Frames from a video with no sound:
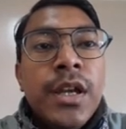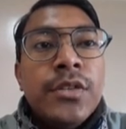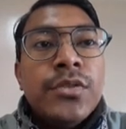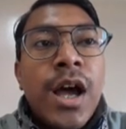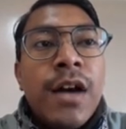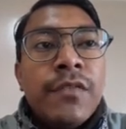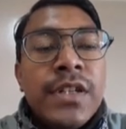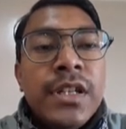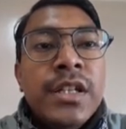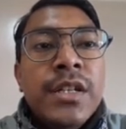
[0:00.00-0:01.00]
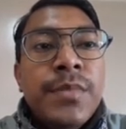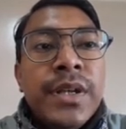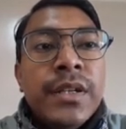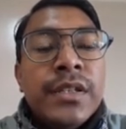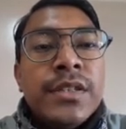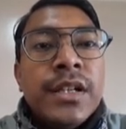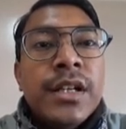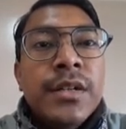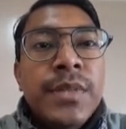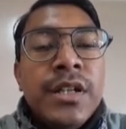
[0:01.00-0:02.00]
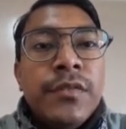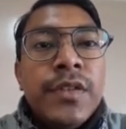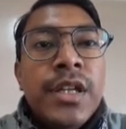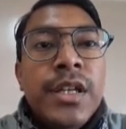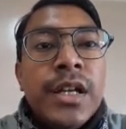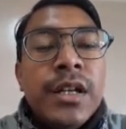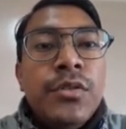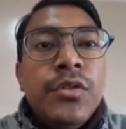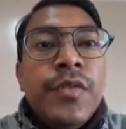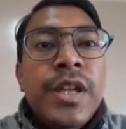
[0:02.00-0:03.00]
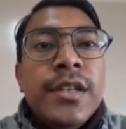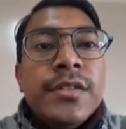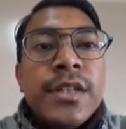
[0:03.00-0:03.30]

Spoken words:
So after independence, the government of India took various